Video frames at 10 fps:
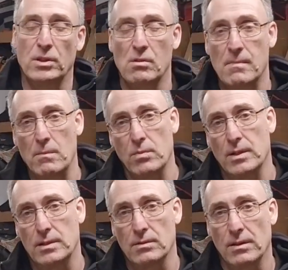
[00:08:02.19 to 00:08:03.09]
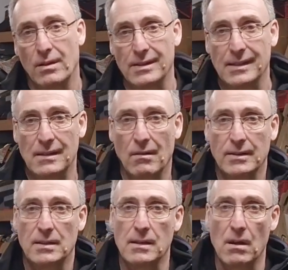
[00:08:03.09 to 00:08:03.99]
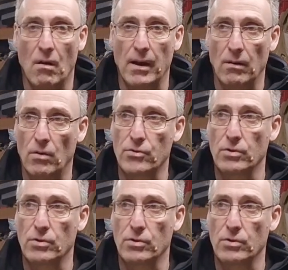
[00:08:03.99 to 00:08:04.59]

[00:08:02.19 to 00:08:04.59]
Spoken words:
got to remember is it's a 1999 Honda